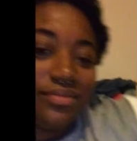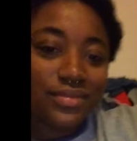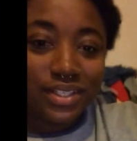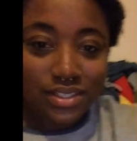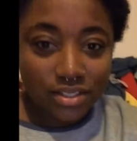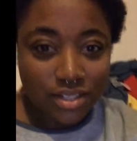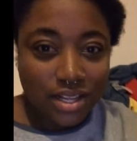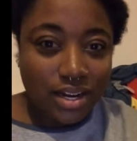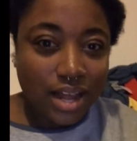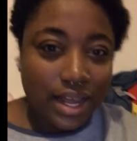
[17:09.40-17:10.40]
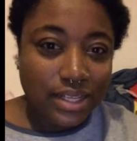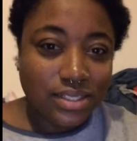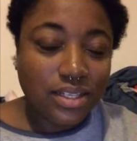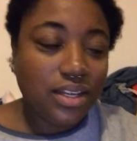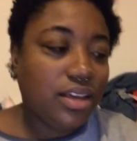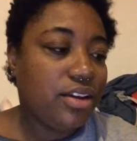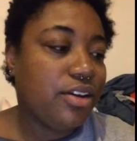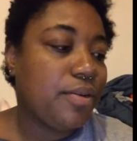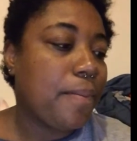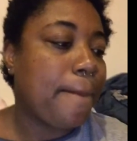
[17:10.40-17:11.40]
there's still a lot of ice in
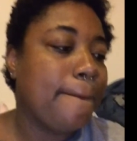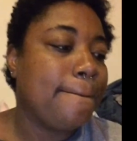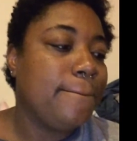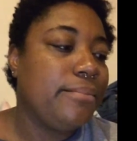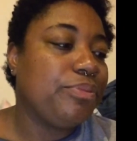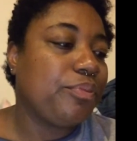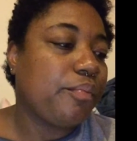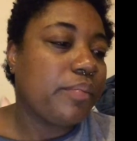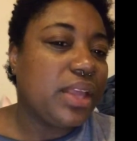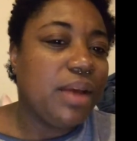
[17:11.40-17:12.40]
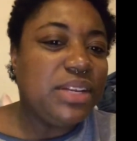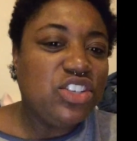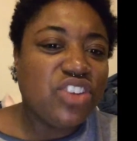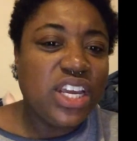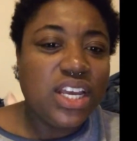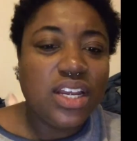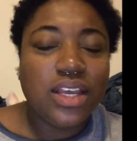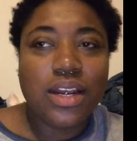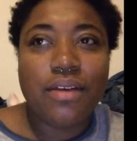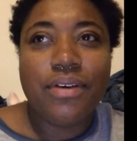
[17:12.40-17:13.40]
here. I've been drinking
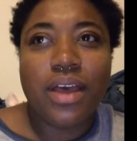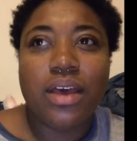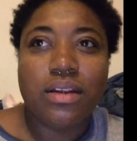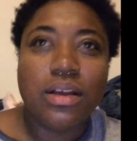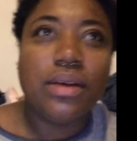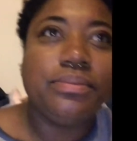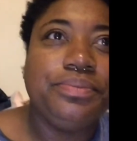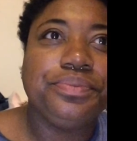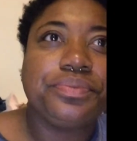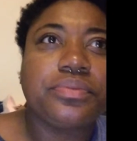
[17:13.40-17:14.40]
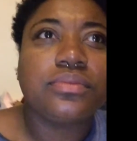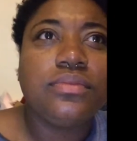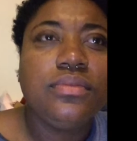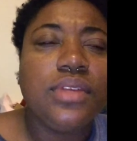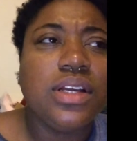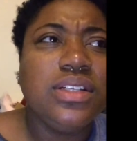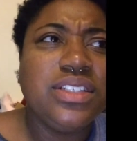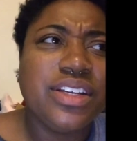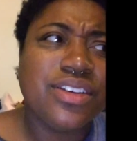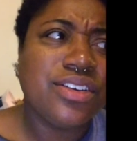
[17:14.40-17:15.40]
it. I've had
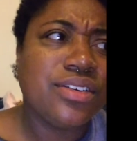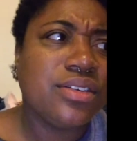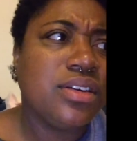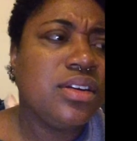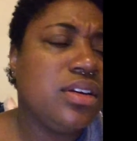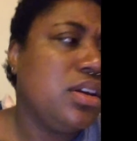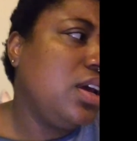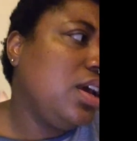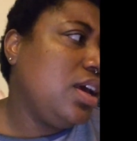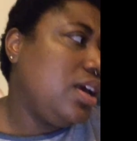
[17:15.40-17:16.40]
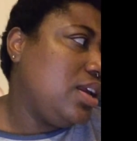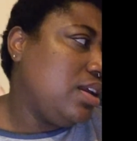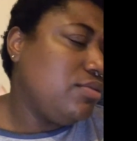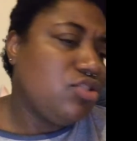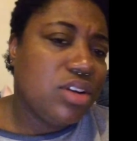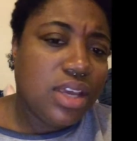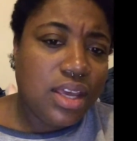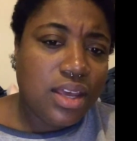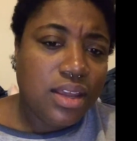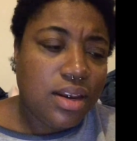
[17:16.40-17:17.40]
dinner and I've drunk
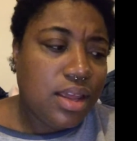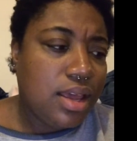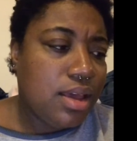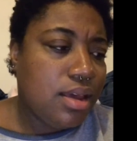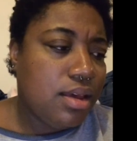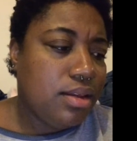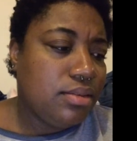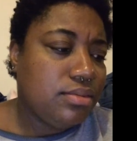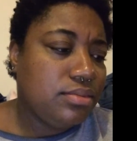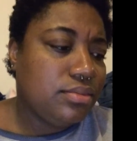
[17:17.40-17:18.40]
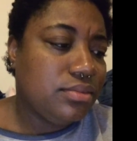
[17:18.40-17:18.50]
it, and